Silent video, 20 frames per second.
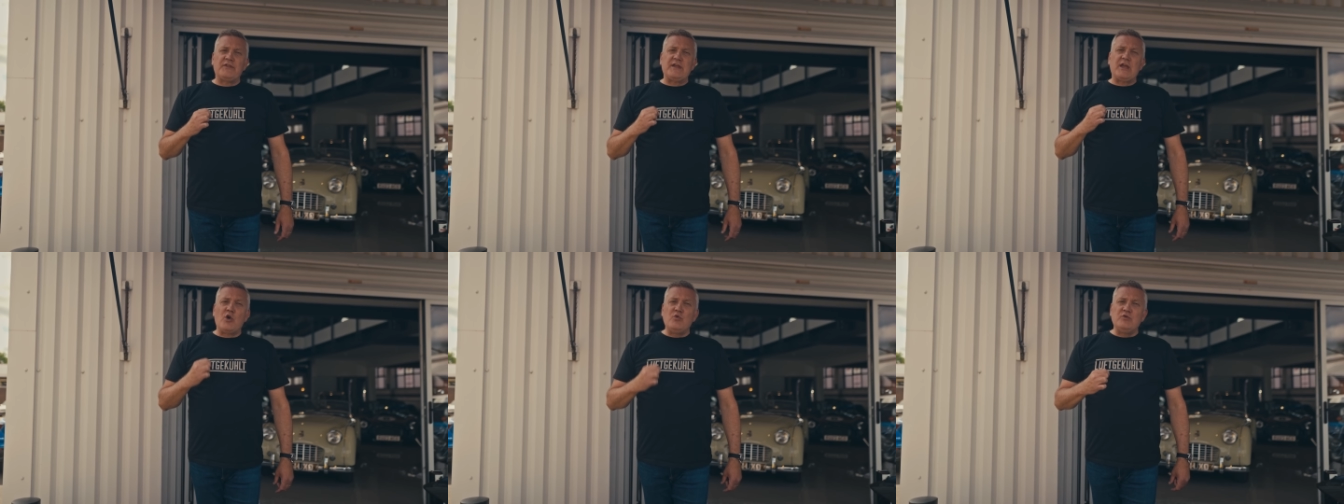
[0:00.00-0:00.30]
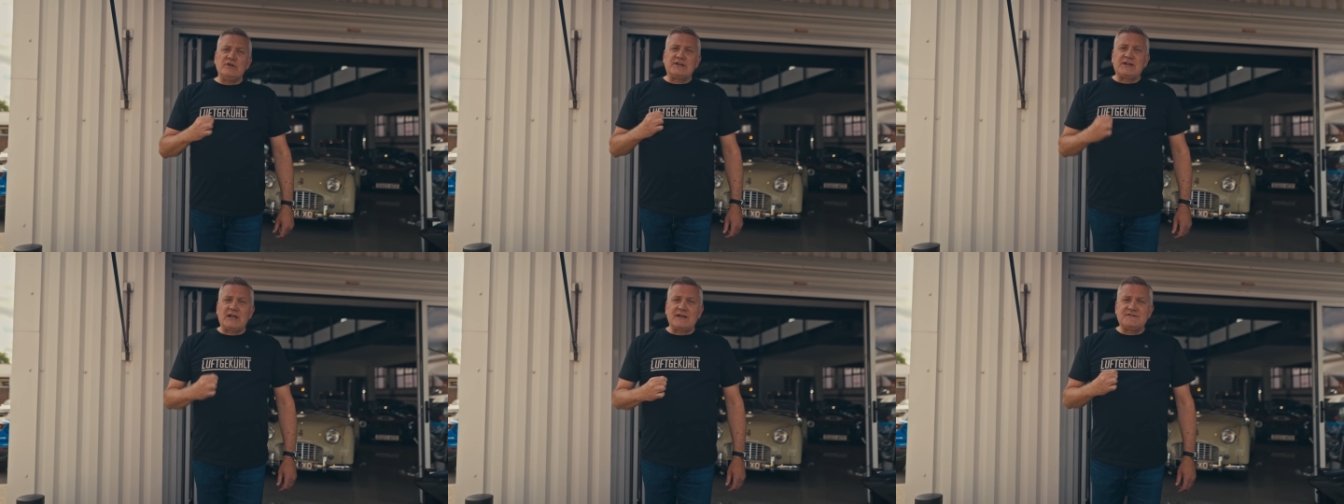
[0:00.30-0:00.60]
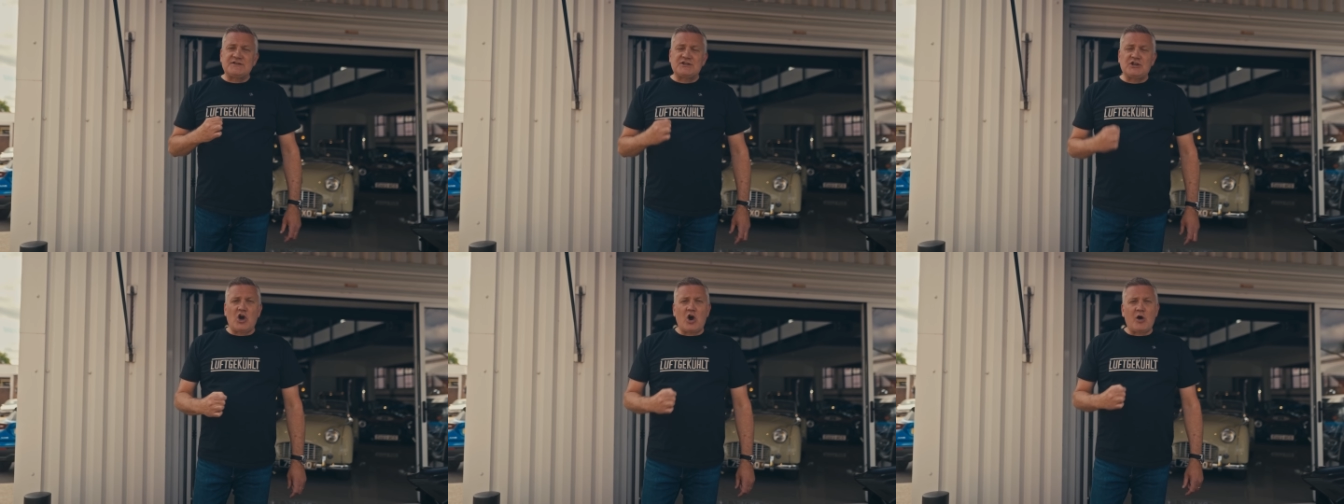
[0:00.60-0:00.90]
the owner Dave
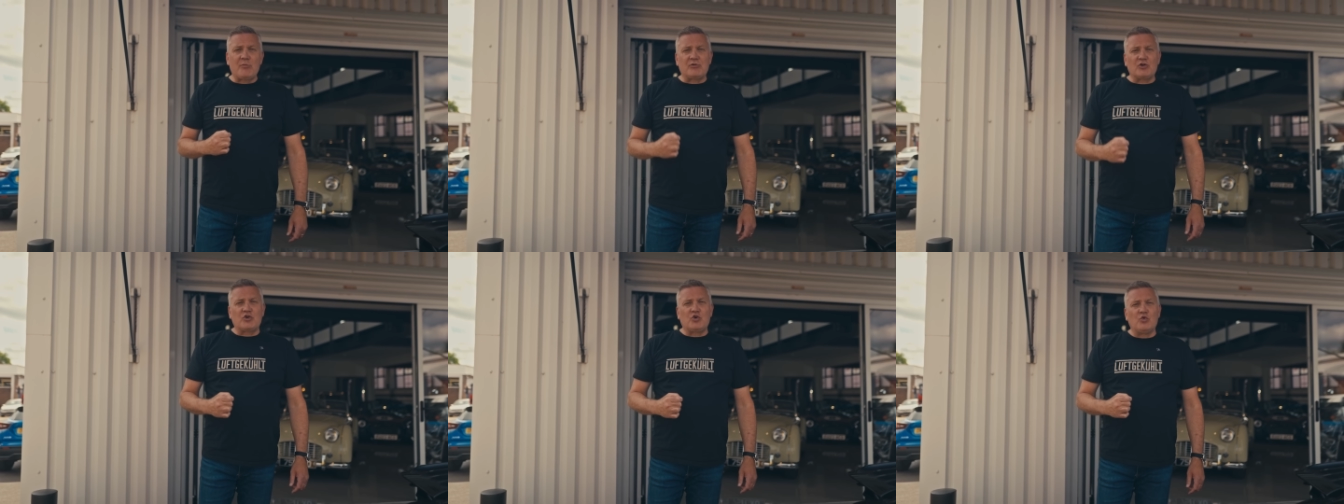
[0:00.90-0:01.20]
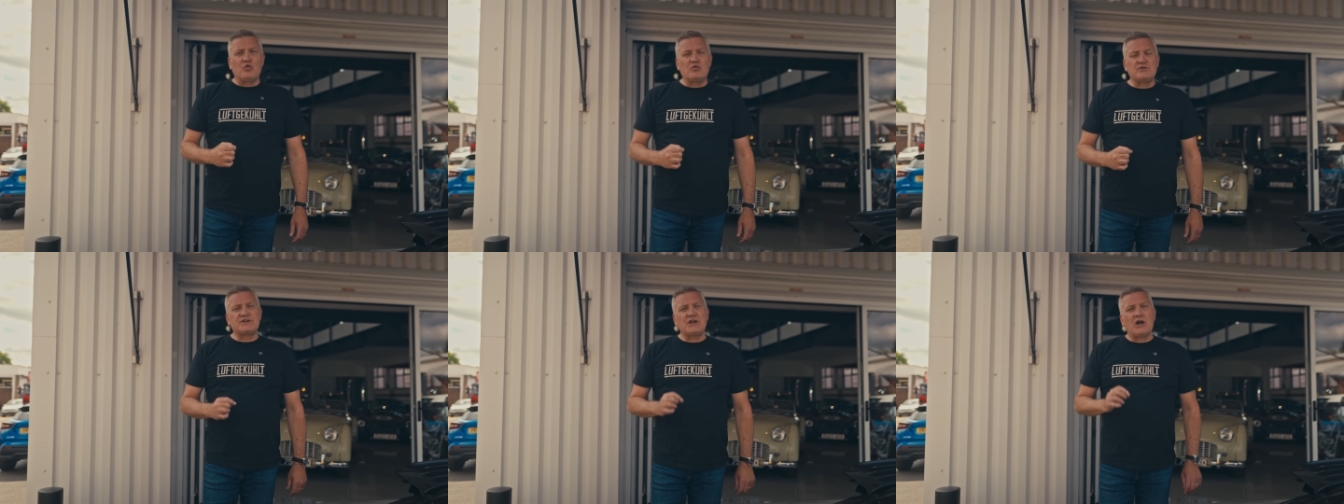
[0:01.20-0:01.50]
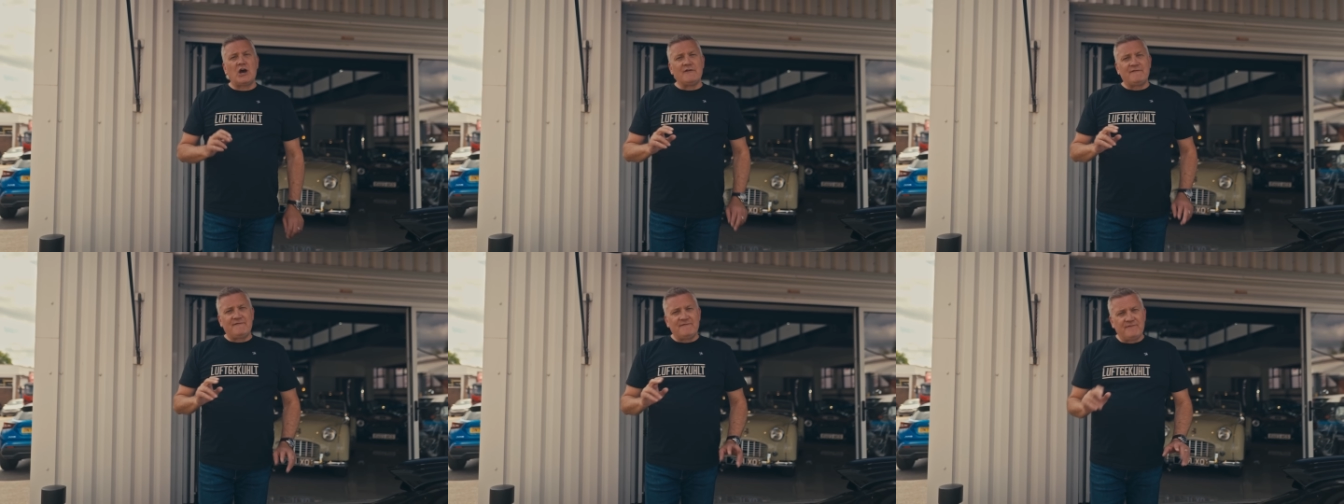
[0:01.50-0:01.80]
Scarborough calls
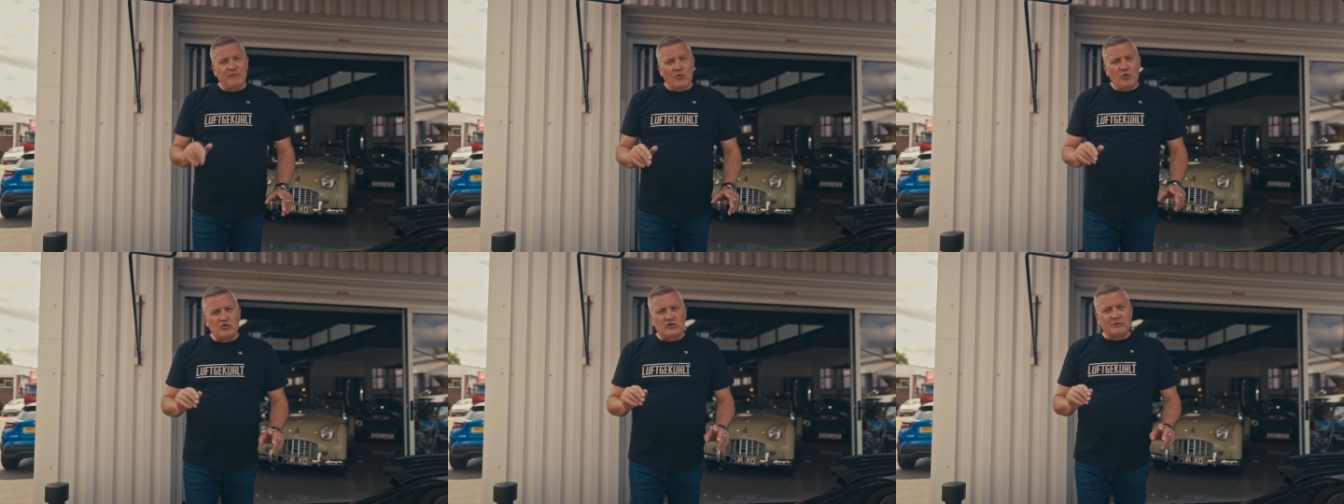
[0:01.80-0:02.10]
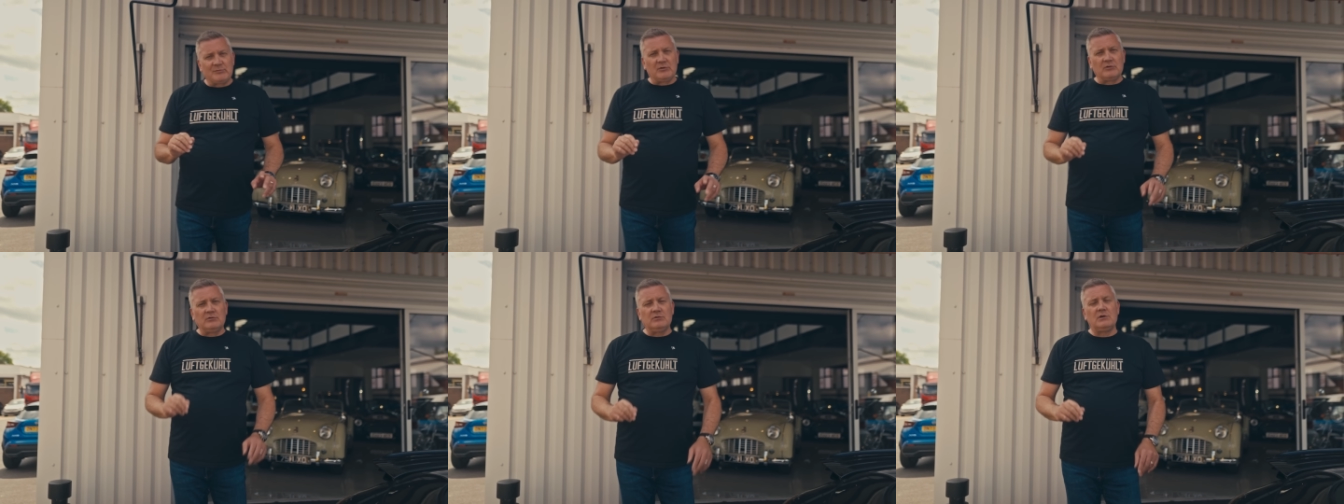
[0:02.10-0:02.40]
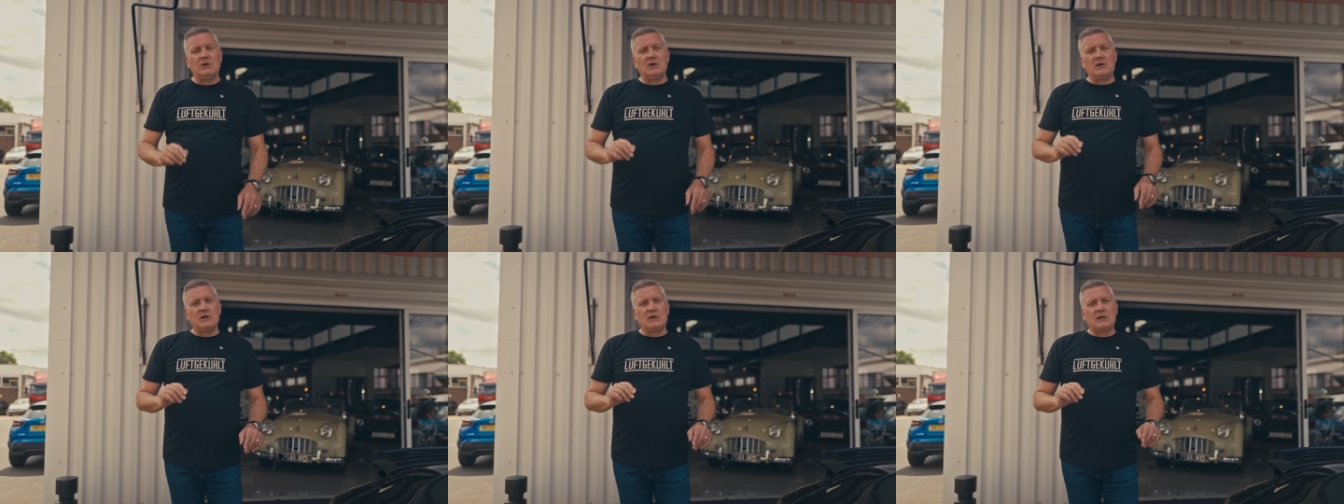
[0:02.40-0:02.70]
affordable
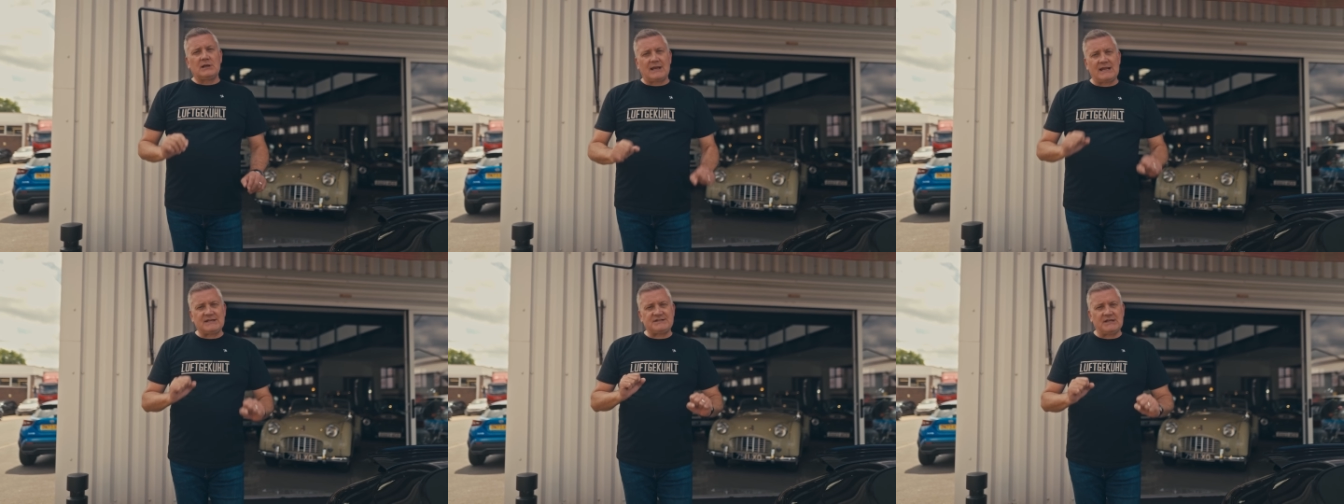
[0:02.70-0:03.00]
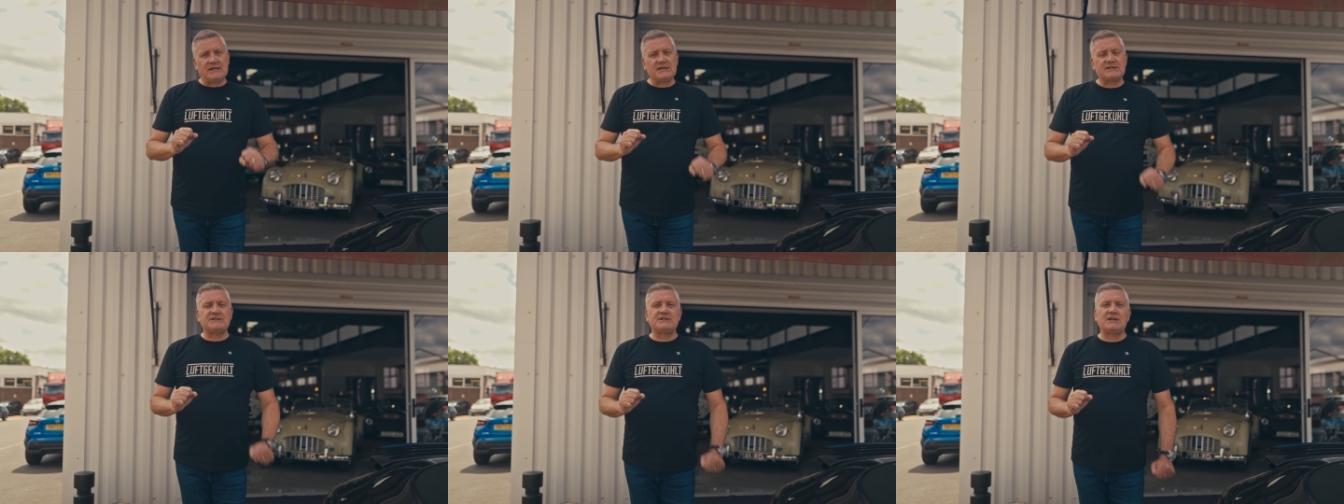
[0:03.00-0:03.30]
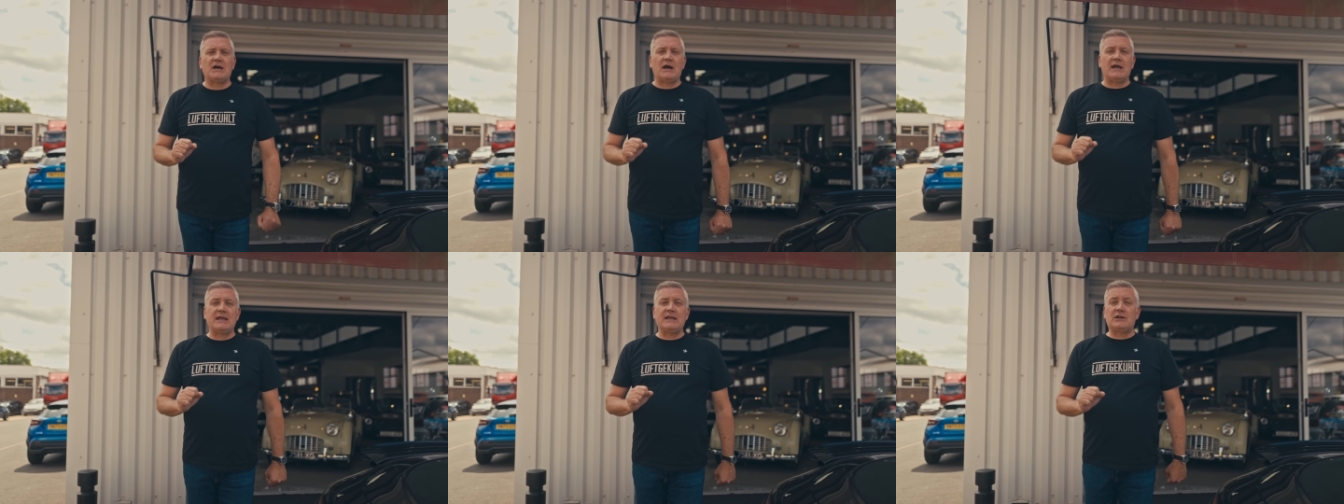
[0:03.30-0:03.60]
classics,
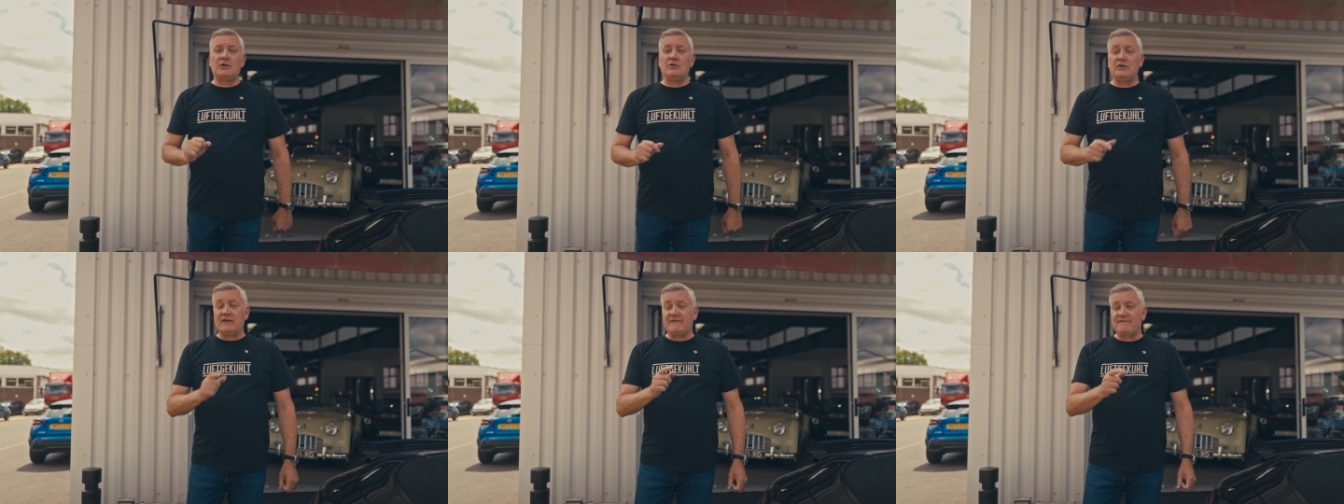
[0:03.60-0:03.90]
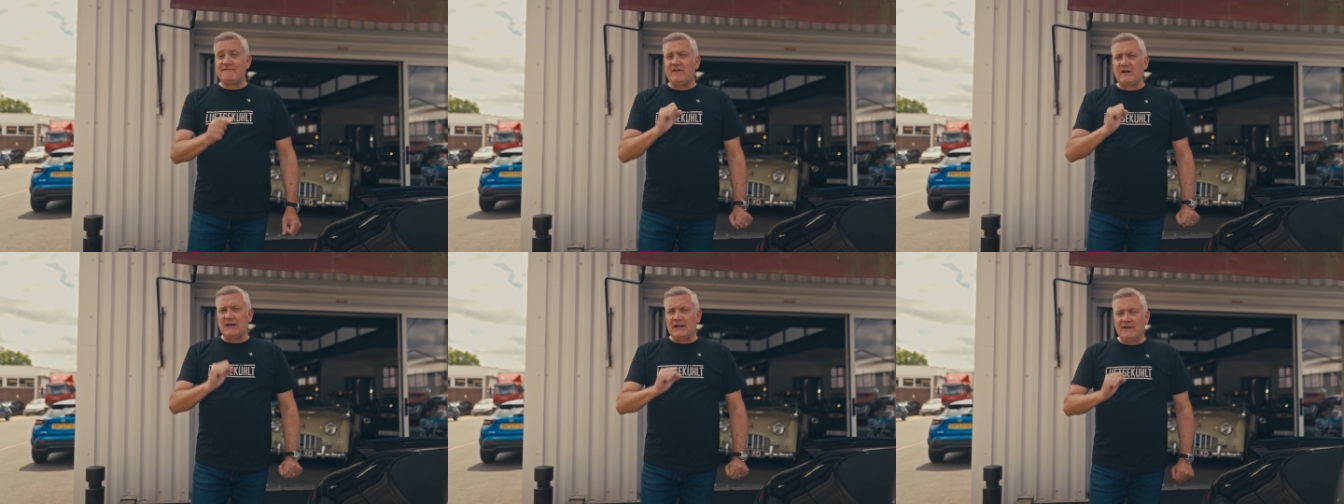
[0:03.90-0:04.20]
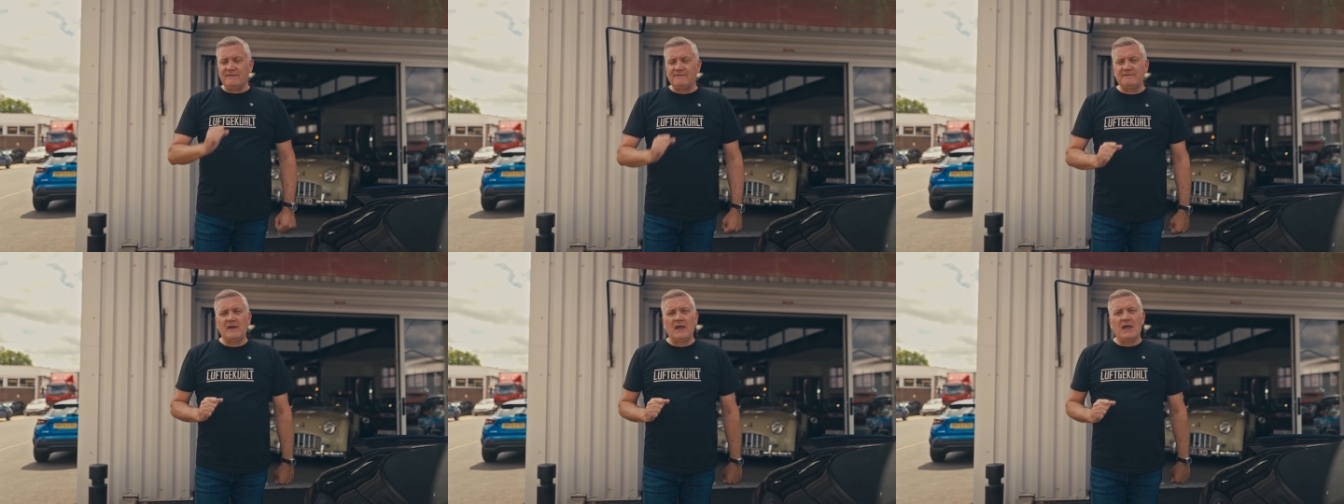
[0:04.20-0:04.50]
including, fun
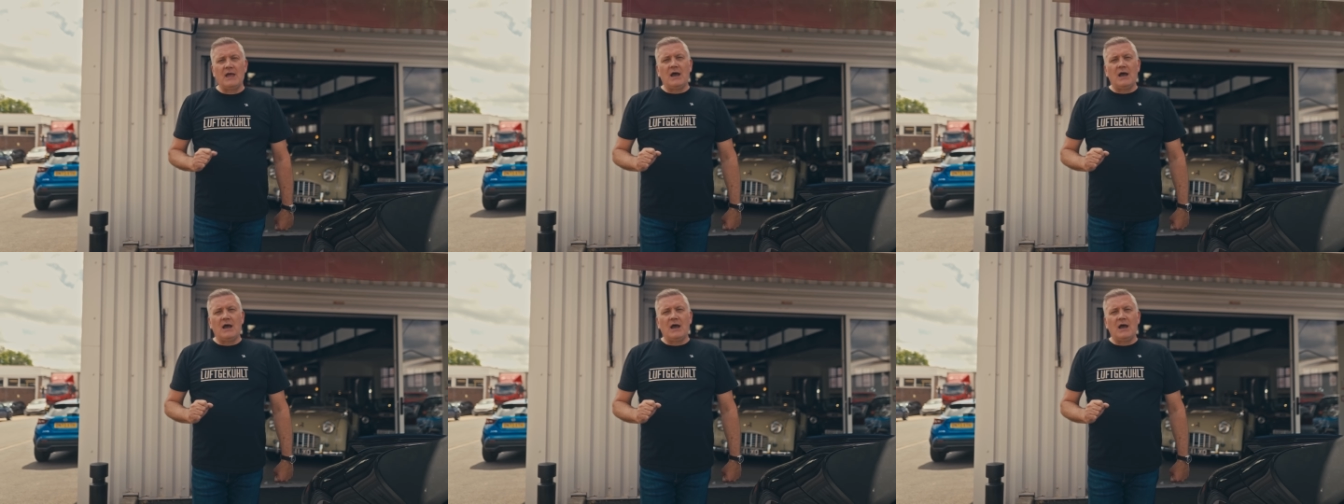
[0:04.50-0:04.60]
enough,